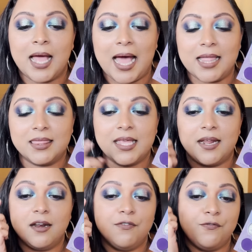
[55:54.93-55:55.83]
And
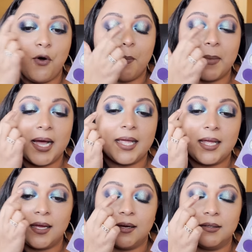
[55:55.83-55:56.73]
then for
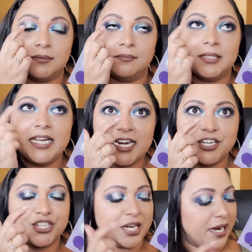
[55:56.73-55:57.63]
my
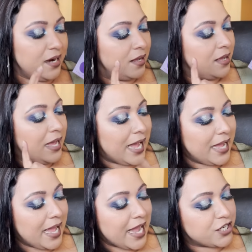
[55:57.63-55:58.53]
lid shade,
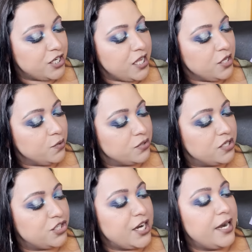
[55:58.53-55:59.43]
I actually used
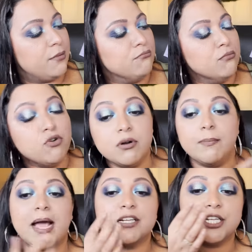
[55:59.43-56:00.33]
the shade Moon
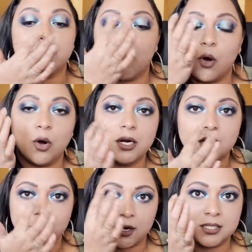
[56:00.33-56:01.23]
Magic all
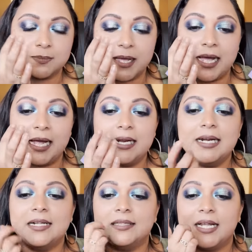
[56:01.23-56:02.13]
across my
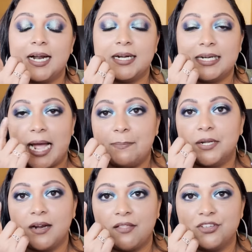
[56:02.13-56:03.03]
eyelid, and then I tapped
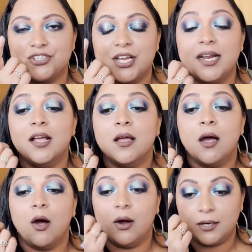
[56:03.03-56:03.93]
another shade
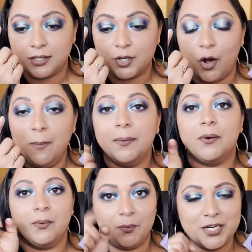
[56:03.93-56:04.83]
on
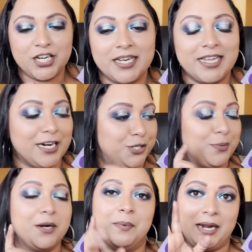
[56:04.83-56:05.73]
top, which get
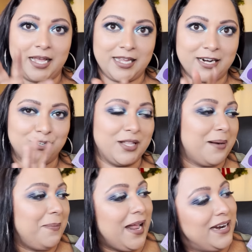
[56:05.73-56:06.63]
to it when I get to
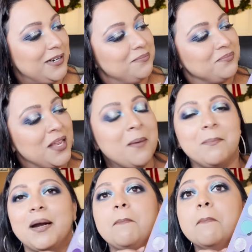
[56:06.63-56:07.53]
that palette.
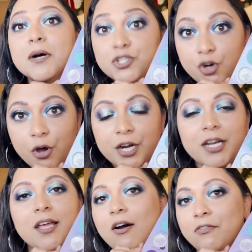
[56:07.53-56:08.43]
But
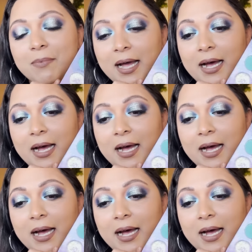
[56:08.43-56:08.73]
majority of my